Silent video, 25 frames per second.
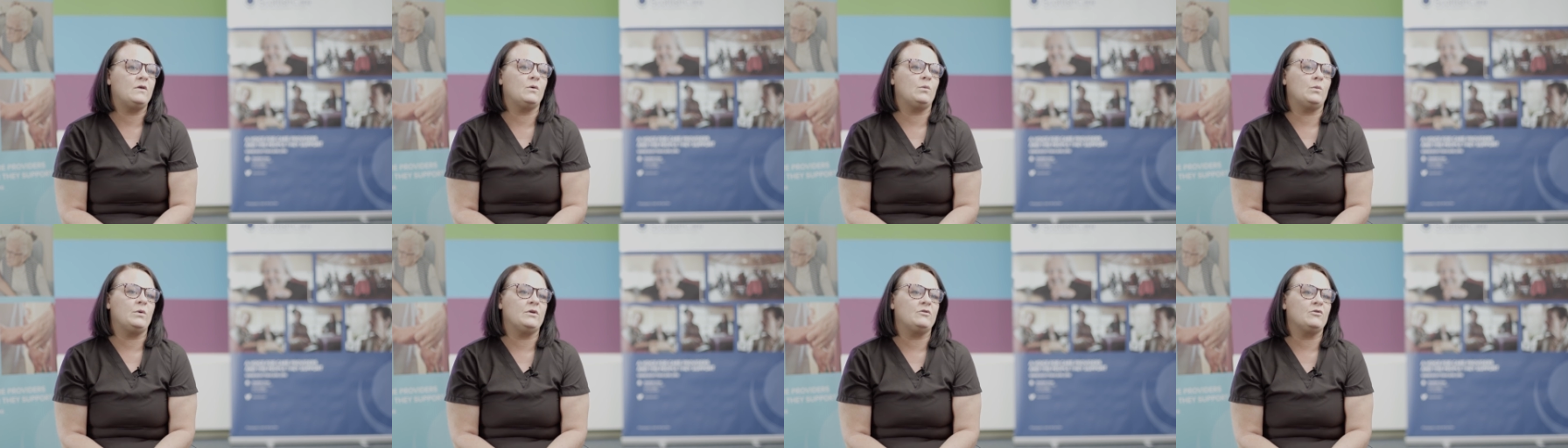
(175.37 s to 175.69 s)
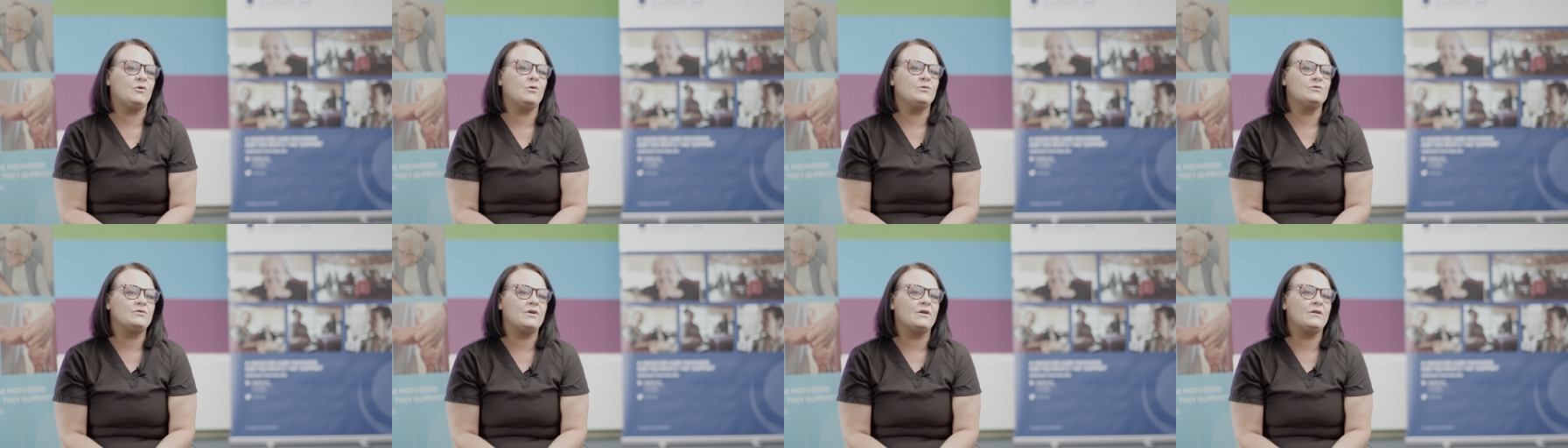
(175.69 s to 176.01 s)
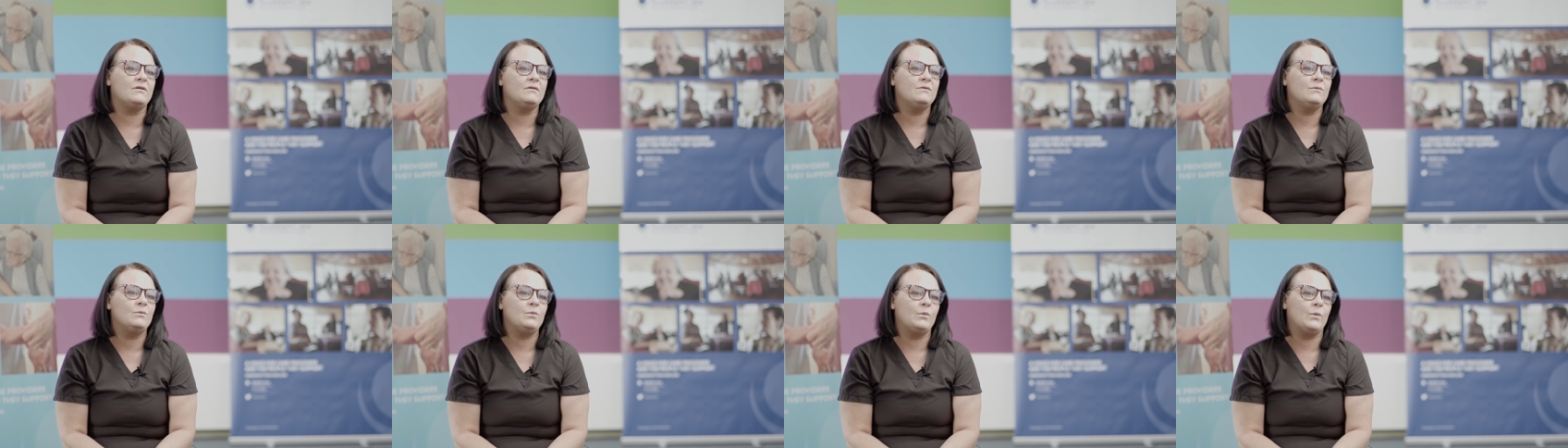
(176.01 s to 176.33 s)
that we'd all
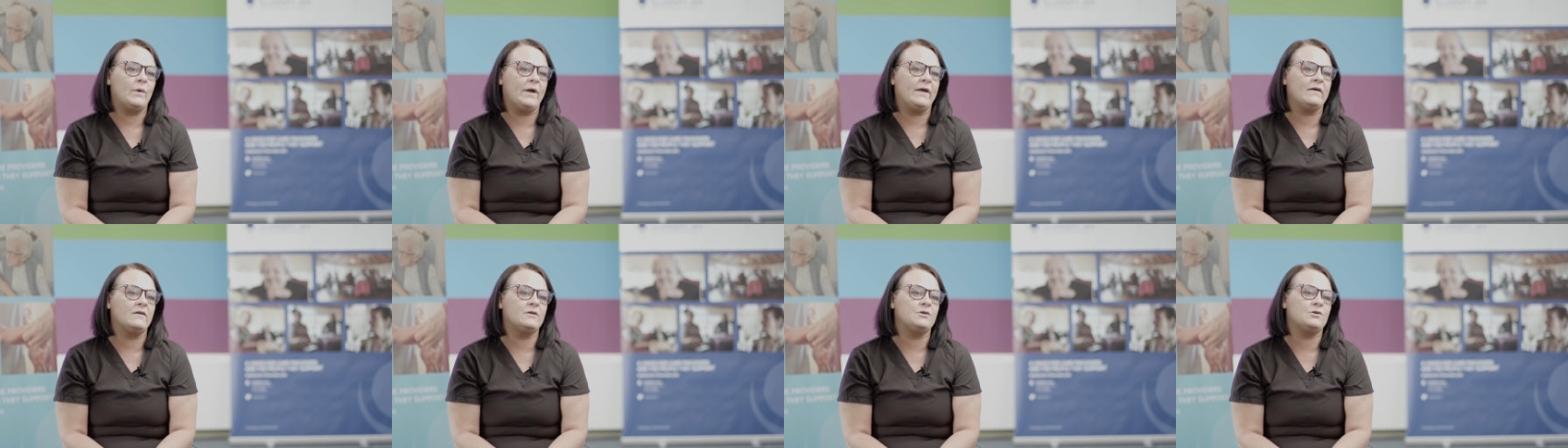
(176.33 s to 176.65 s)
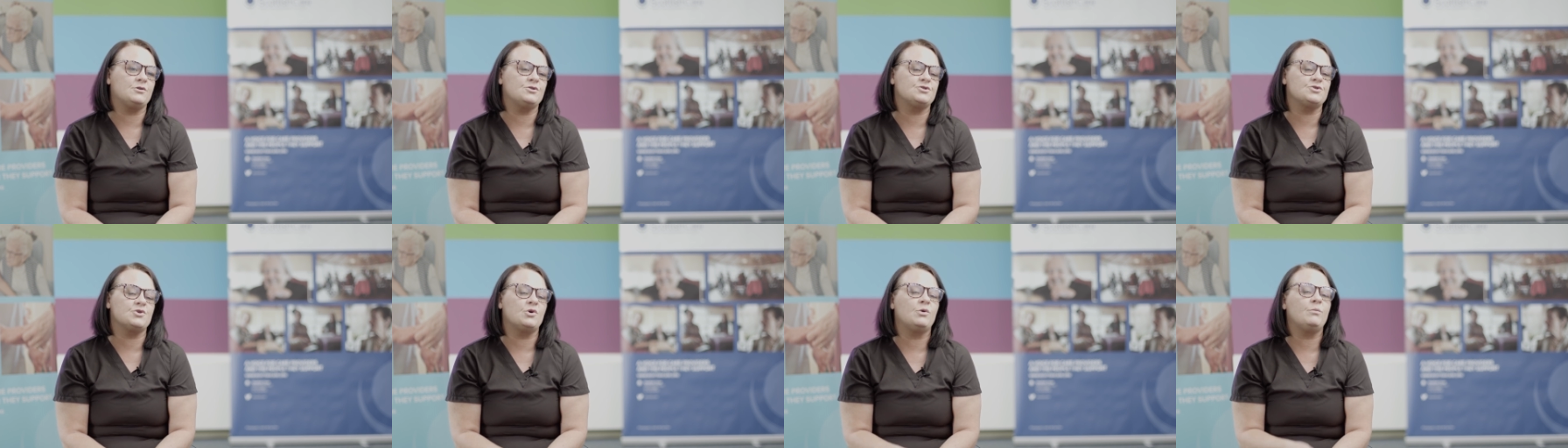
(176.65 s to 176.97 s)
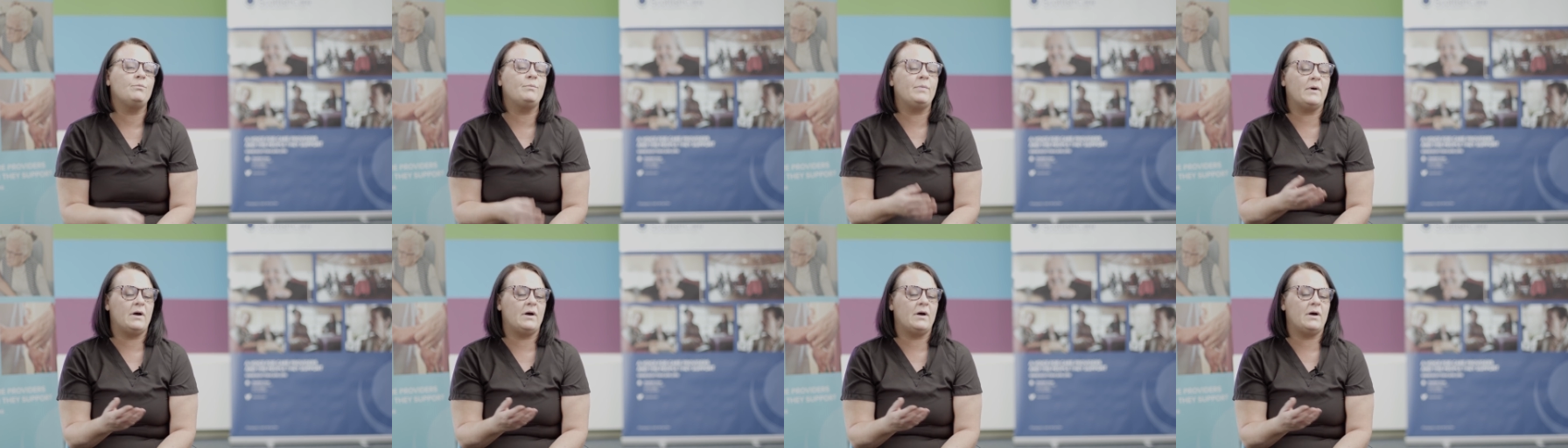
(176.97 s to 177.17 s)
done well in our job,